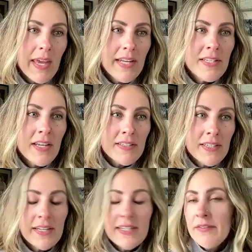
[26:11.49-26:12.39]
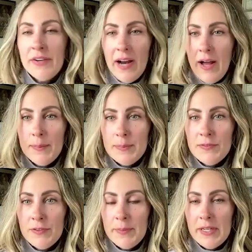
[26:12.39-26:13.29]
it never
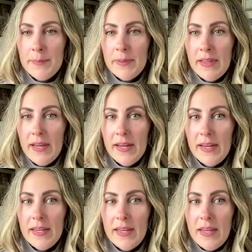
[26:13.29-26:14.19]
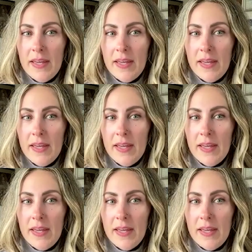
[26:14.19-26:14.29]
helps for me to be like,